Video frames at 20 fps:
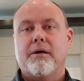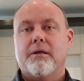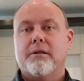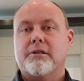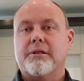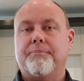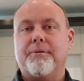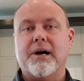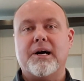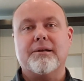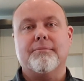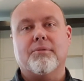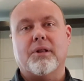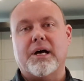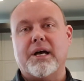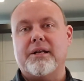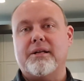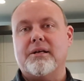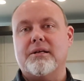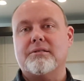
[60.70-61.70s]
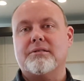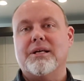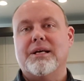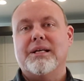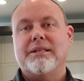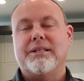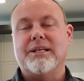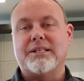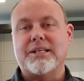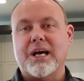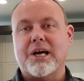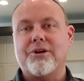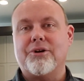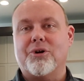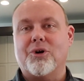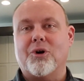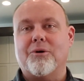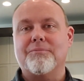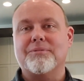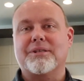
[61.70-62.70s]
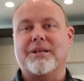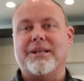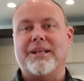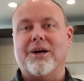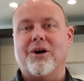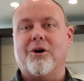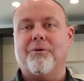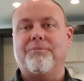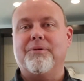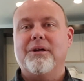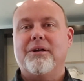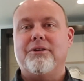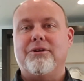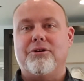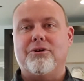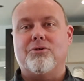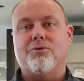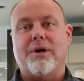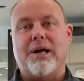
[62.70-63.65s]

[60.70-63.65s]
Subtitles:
The bottom line is, Designer Homes can help you